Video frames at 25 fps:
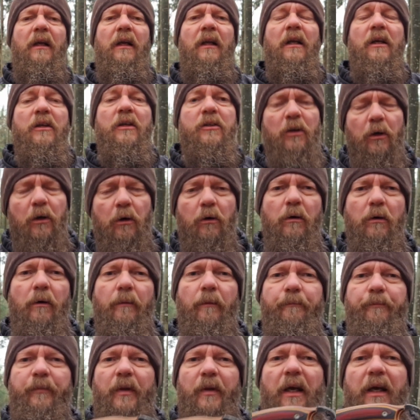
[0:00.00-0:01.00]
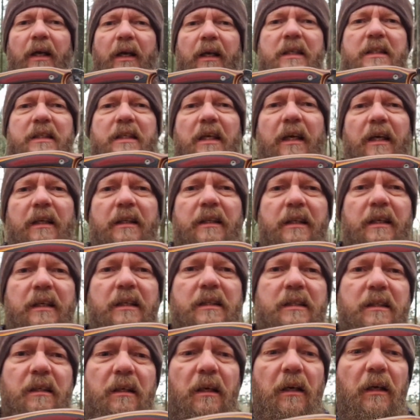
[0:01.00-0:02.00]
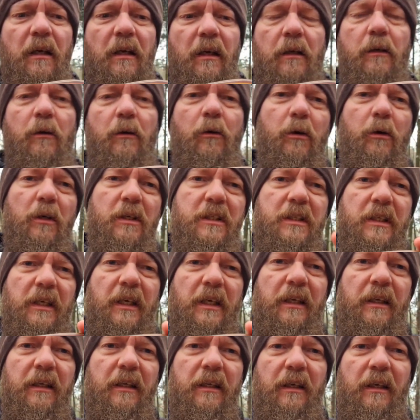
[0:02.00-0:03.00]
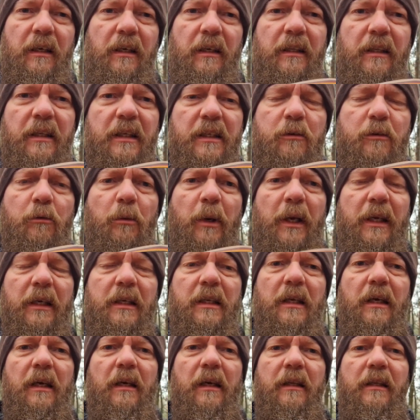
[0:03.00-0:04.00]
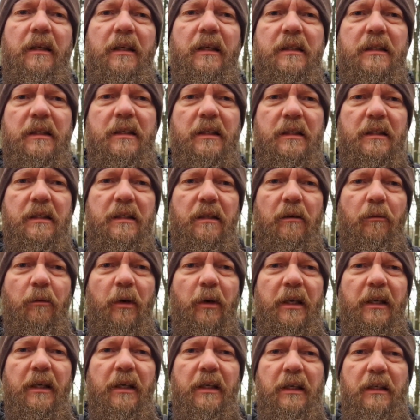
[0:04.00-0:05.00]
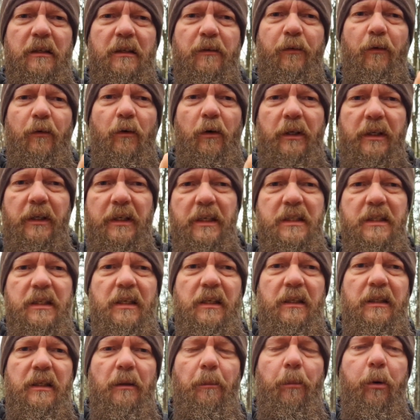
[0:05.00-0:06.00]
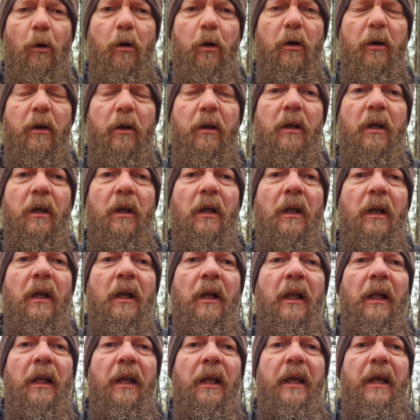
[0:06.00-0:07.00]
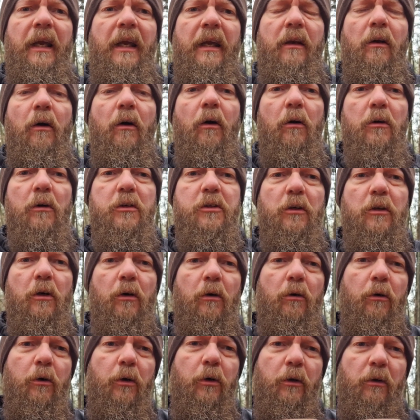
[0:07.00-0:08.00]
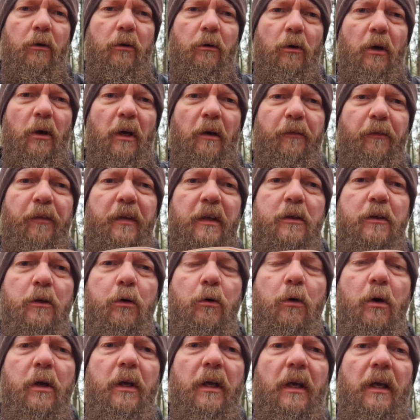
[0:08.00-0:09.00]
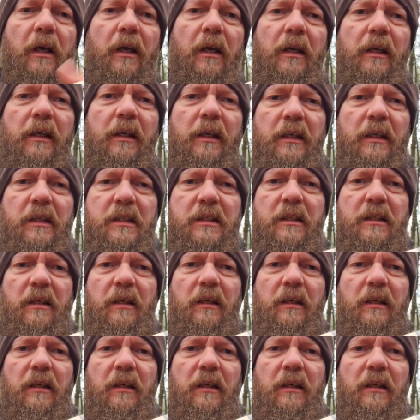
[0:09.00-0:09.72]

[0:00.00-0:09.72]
So I designed this. You can say this ring there, this is a ring is for easy deploy. And also you have this hook here is